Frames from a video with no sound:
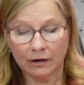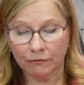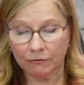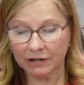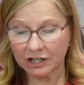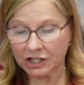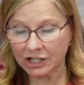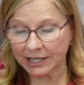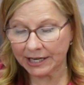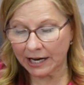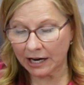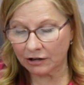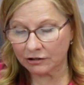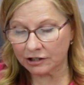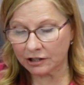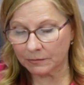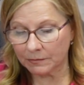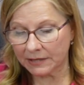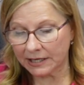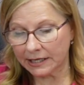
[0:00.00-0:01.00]
reaching out
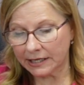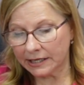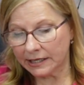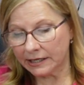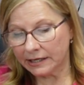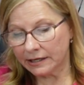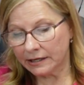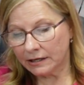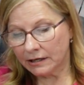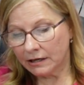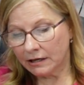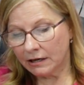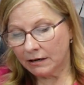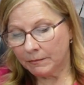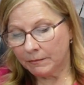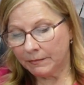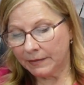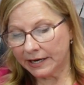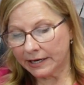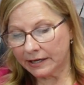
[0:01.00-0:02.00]
to me,
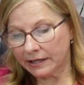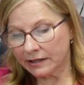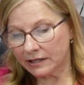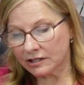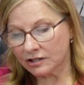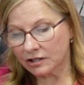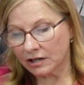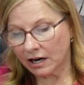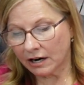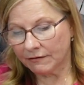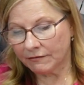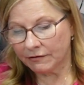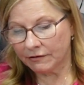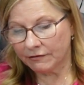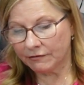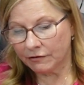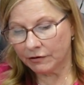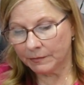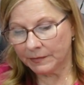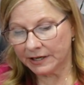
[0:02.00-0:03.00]
making this offer
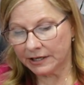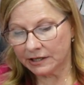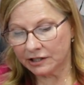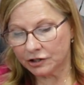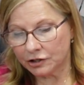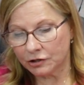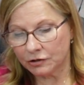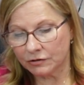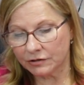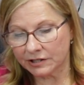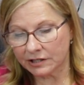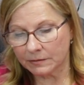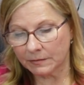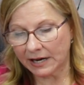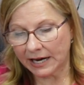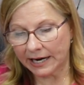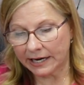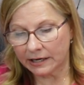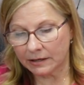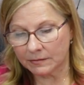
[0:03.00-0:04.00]
for me to choose some
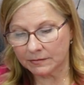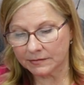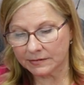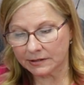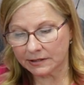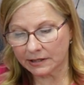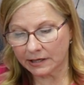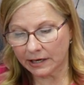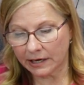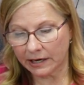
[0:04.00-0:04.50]
items